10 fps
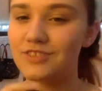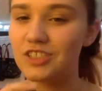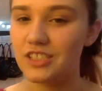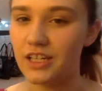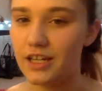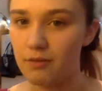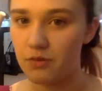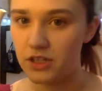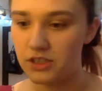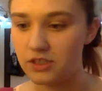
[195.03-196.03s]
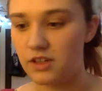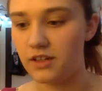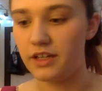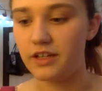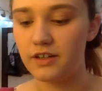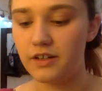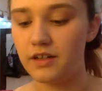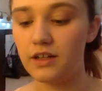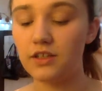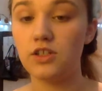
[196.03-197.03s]
just kidding, I'm putting this on later.
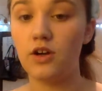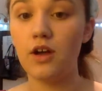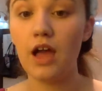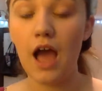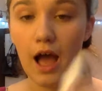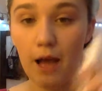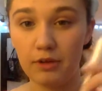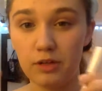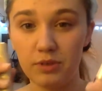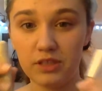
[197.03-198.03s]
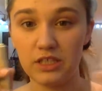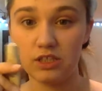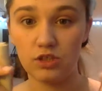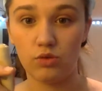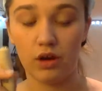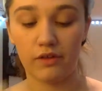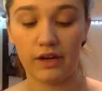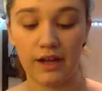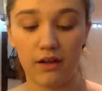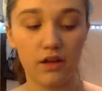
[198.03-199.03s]
So I'm going to put these two on right
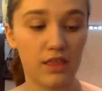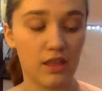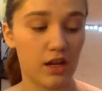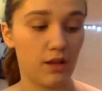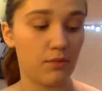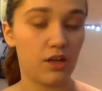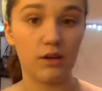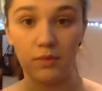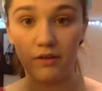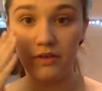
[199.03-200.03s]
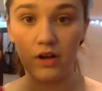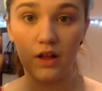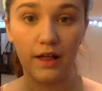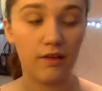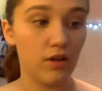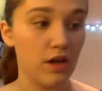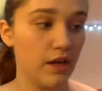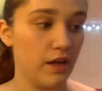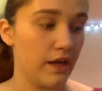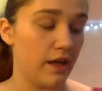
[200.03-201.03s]
now, and then I'm going to buff it all out,
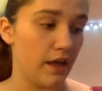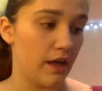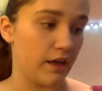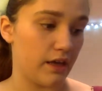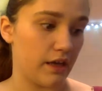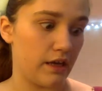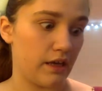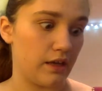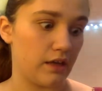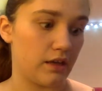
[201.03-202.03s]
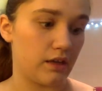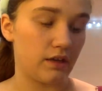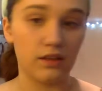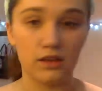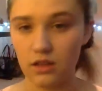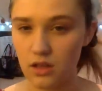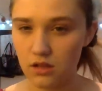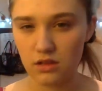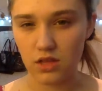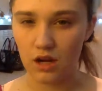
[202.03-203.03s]
and
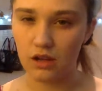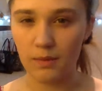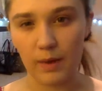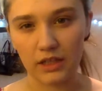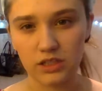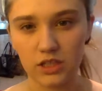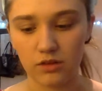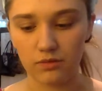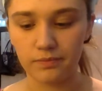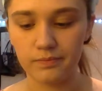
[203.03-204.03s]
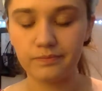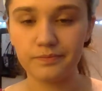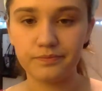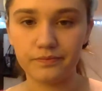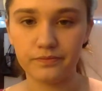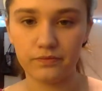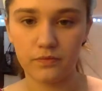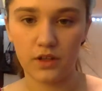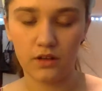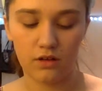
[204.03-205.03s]
then I'll get back to you.
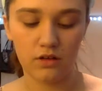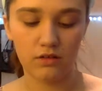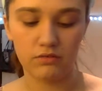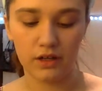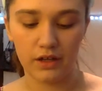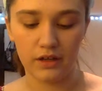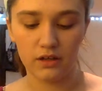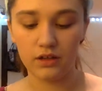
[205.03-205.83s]
Alright,